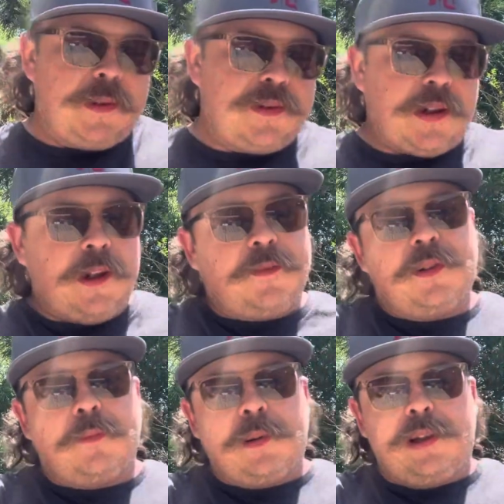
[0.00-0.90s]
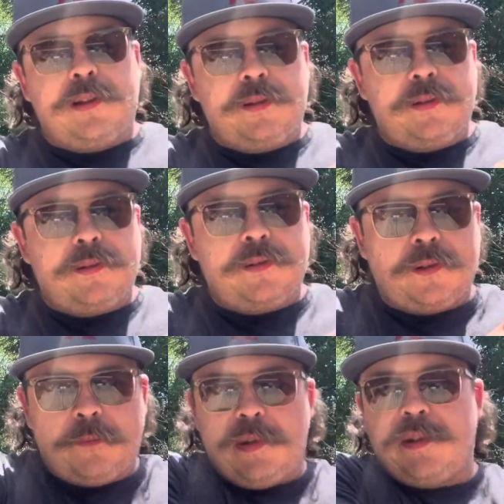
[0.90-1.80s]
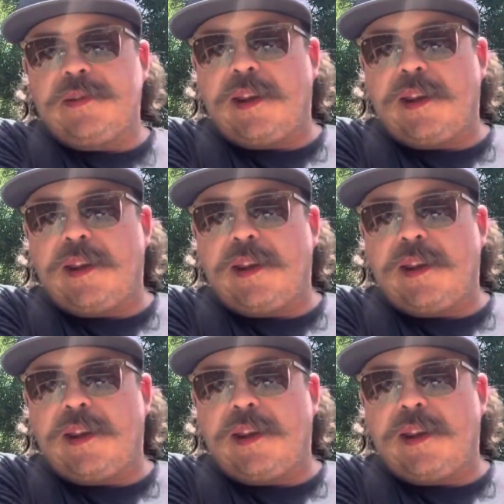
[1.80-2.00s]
Stephanie will be, or Mrs.